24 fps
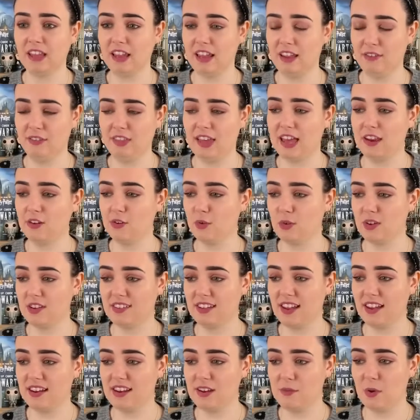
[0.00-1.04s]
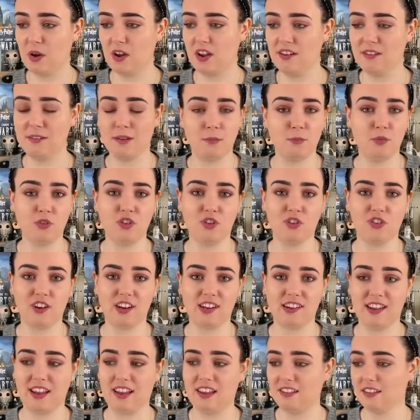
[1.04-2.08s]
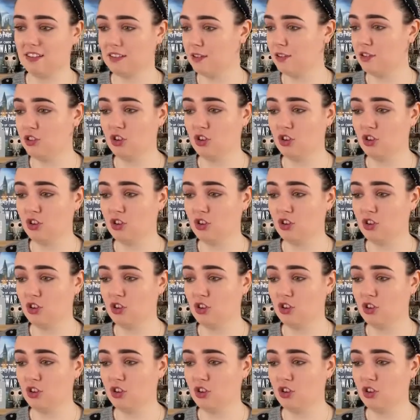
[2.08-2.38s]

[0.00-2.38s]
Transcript: If that annoys anyone, I'm sure it does.